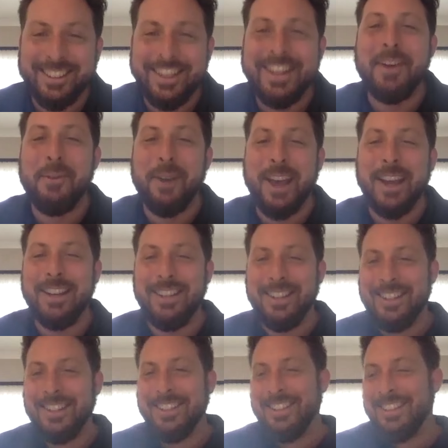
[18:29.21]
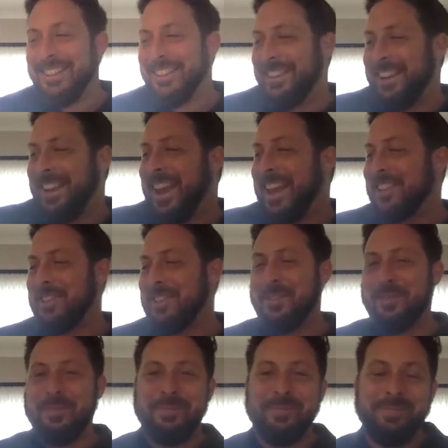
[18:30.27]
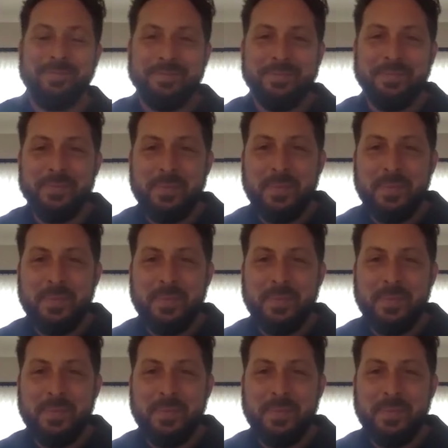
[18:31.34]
yeah, right oil painting. yes um,